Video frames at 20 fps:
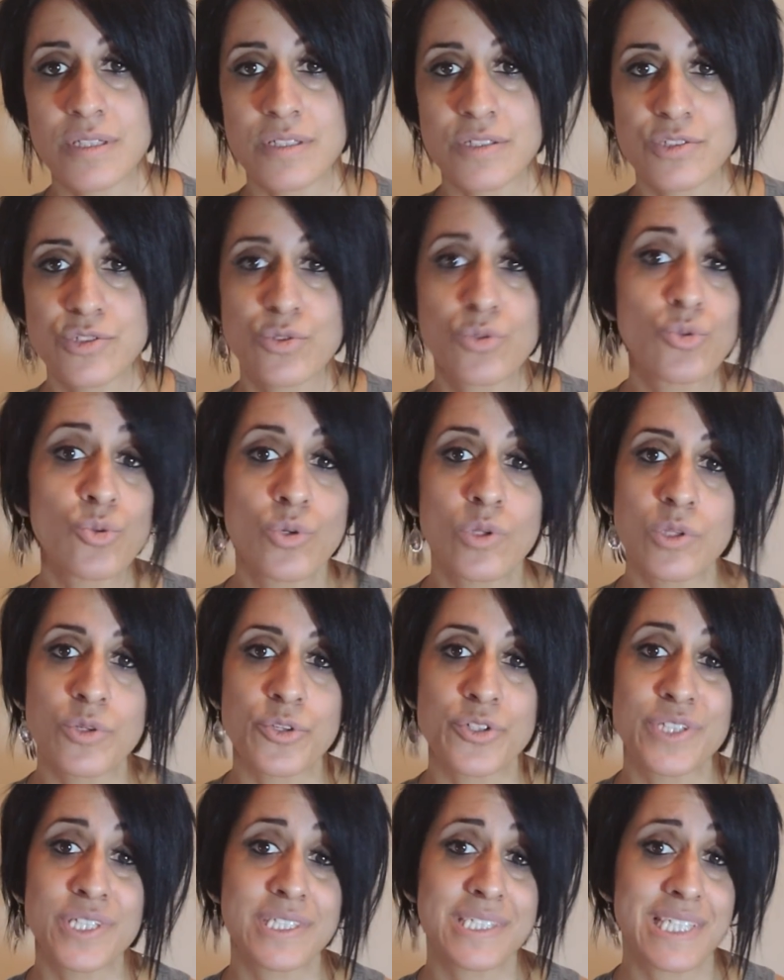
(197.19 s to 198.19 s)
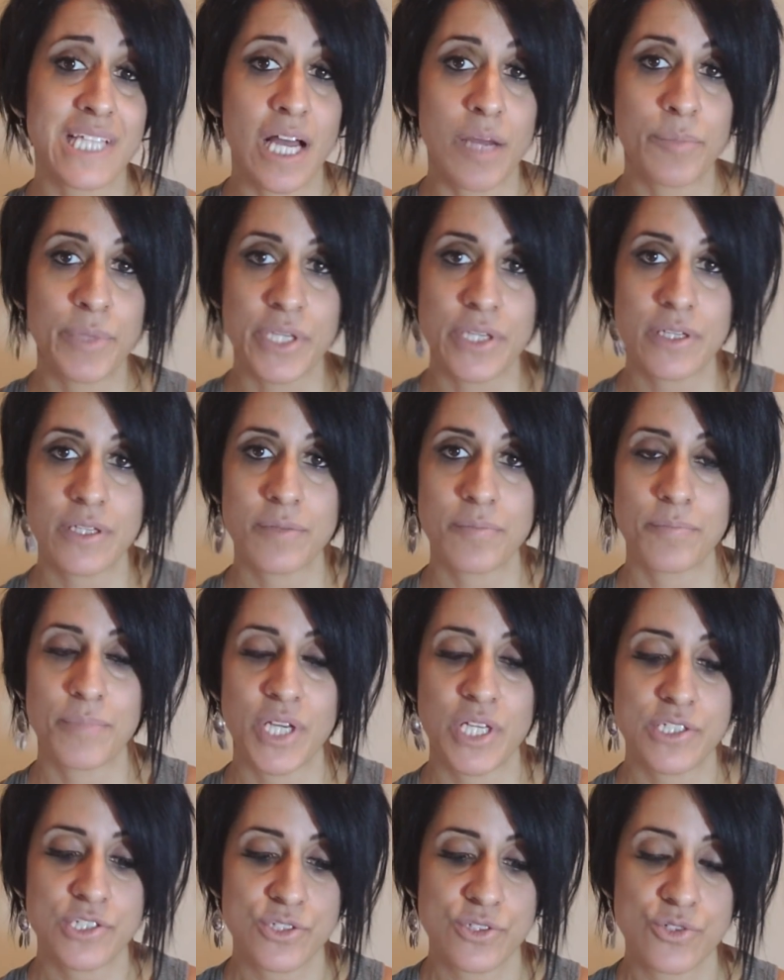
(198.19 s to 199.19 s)
school, or the Islamic
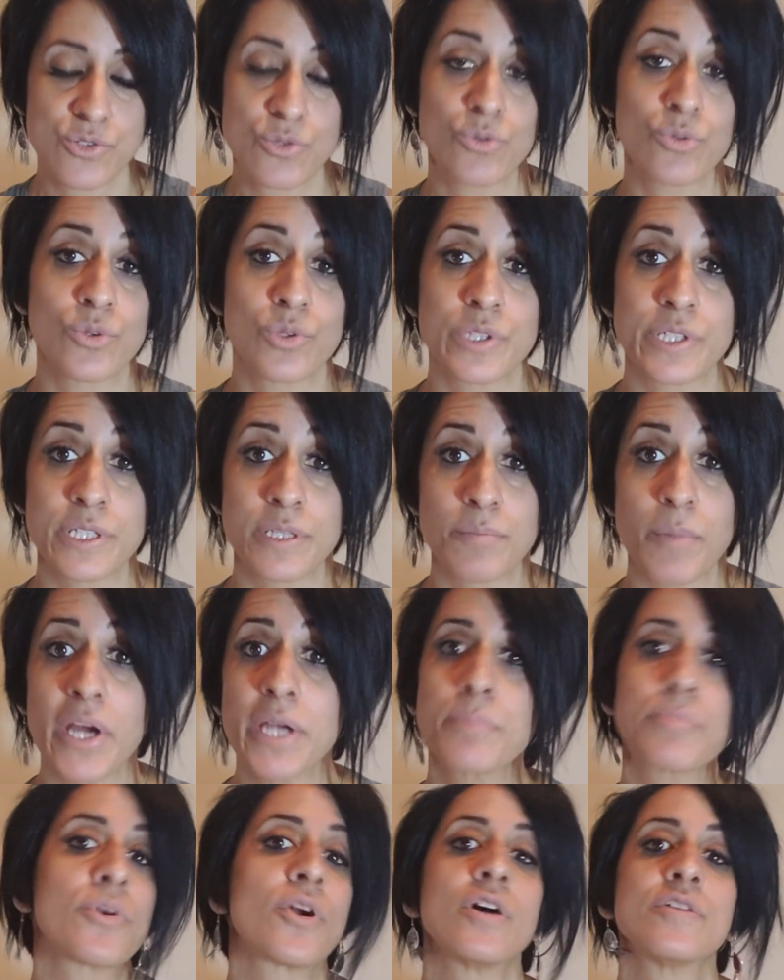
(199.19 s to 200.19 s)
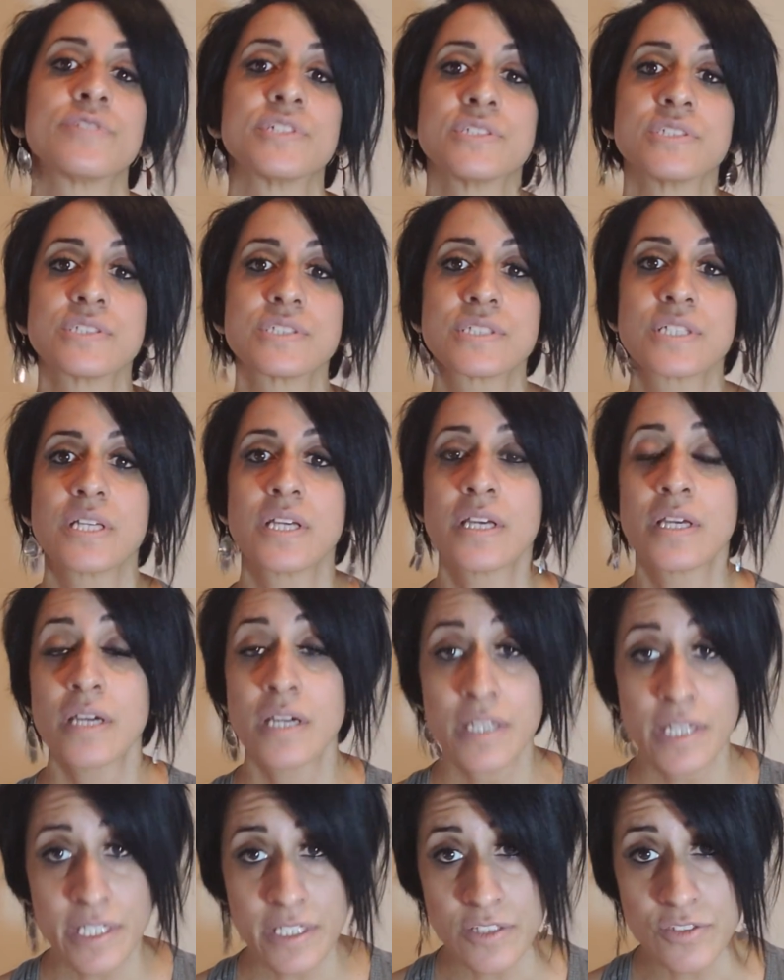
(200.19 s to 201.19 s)
based school in my province,
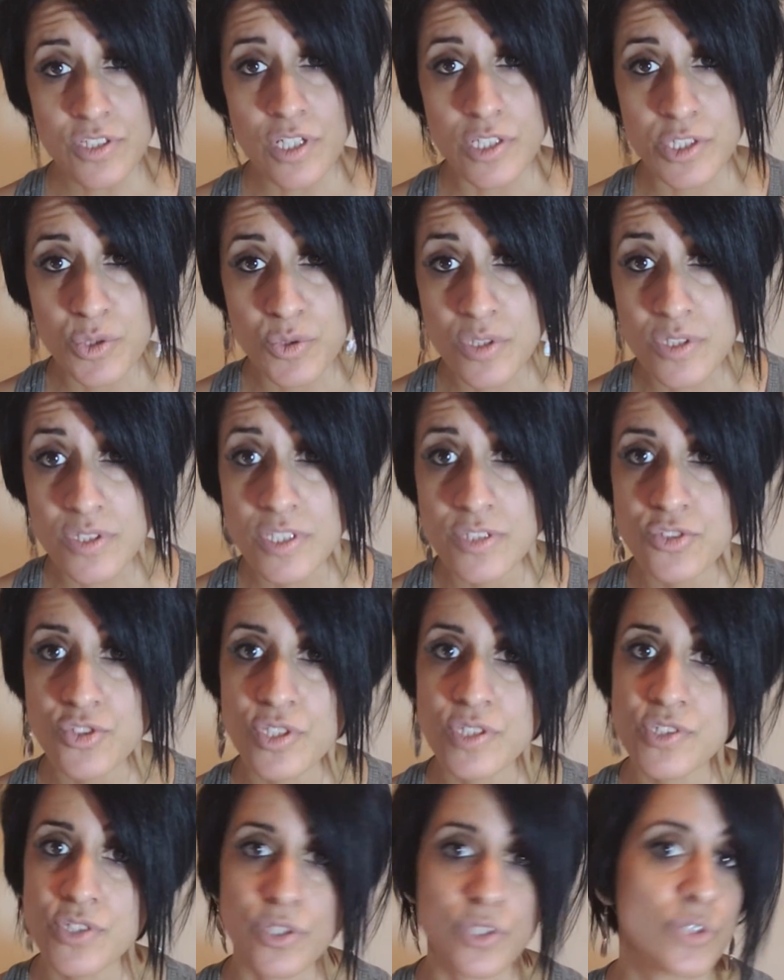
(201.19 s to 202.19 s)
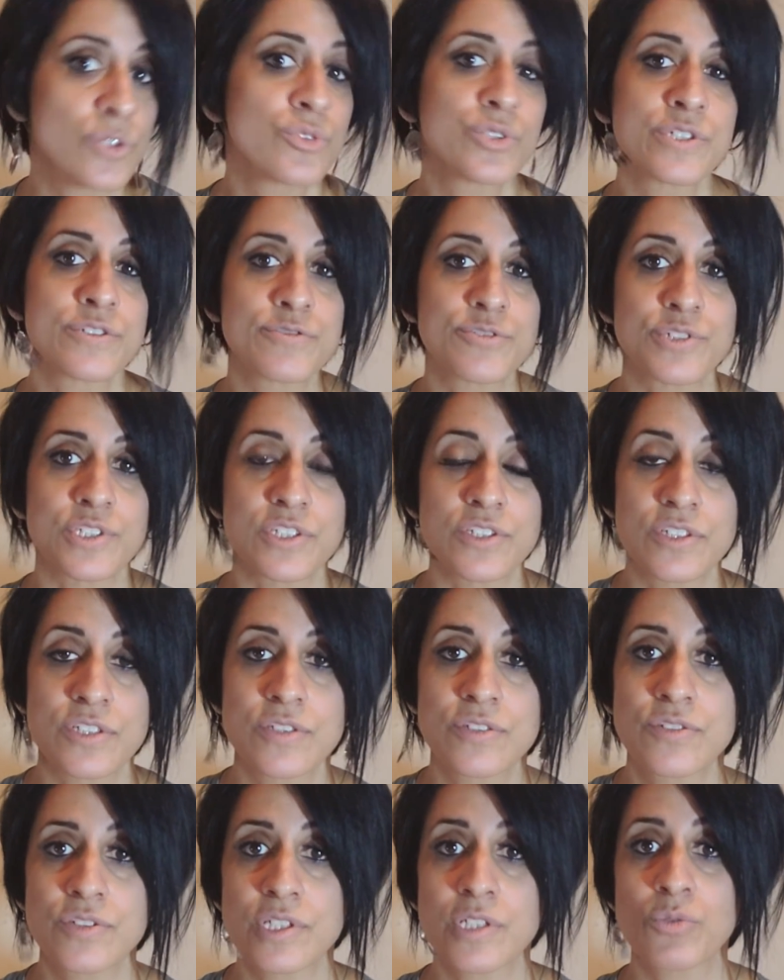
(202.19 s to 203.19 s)
and I can tell you the teachings are no different
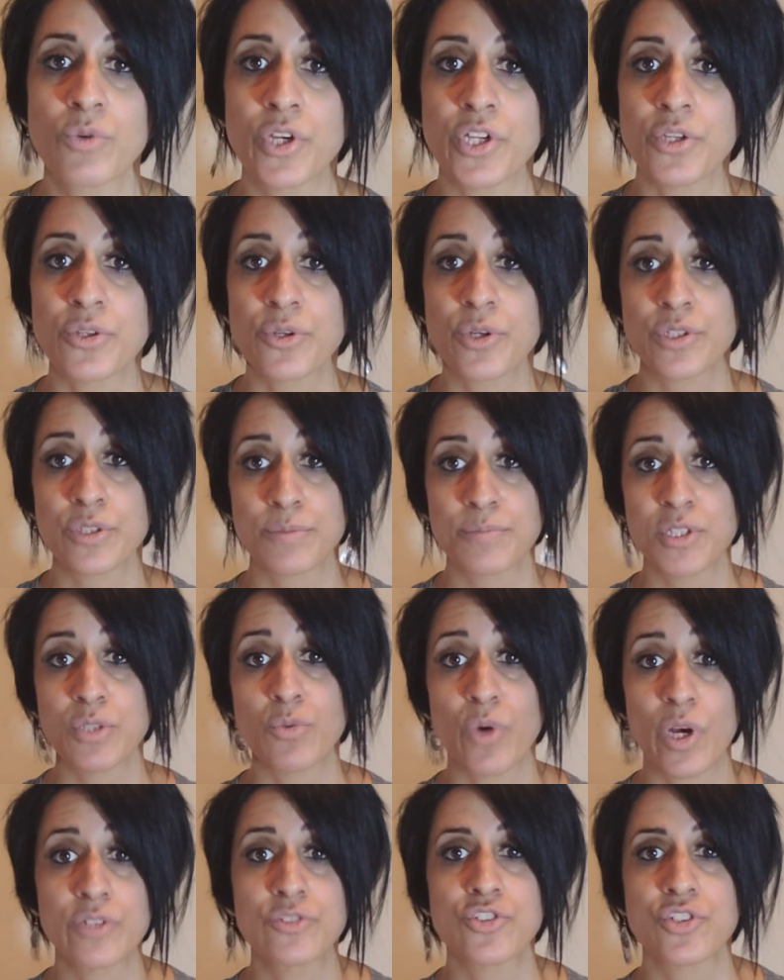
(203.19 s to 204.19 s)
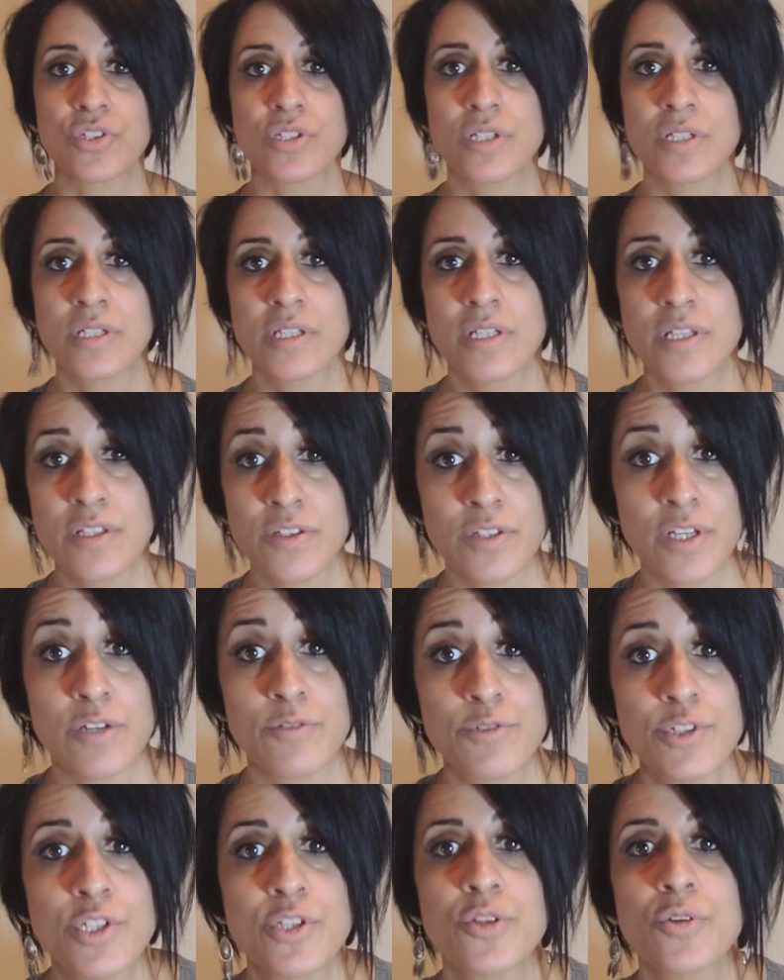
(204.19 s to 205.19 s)
than what you're going to be watching in
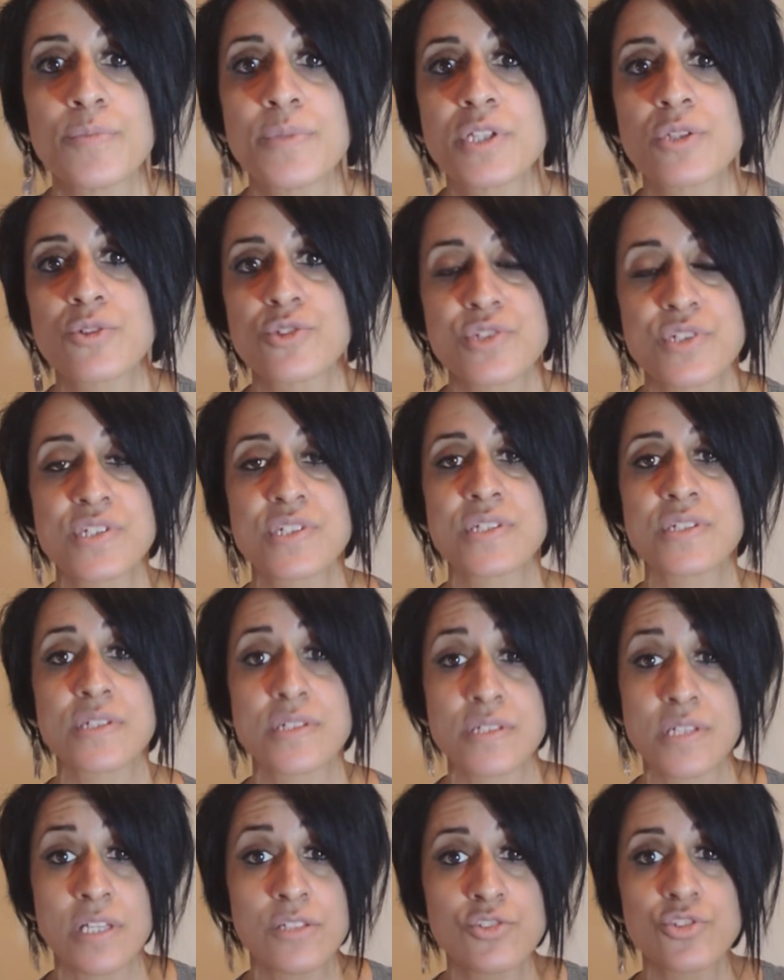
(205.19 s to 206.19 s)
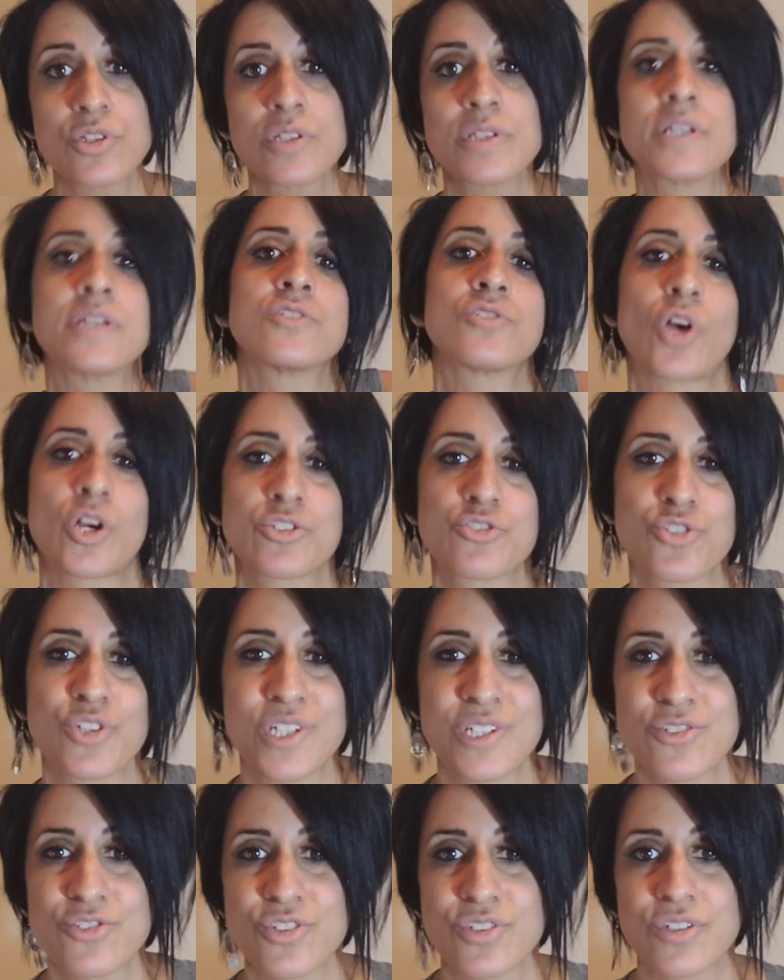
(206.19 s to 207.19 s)
that video, because this is essentially
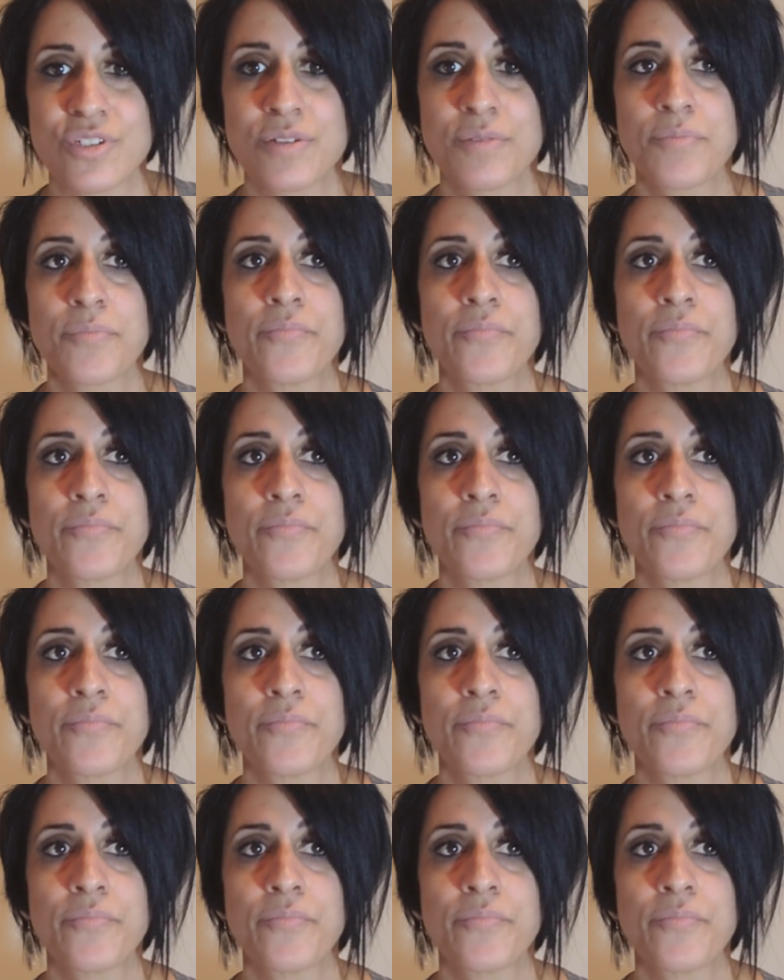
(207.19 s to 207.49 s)
indoctrination.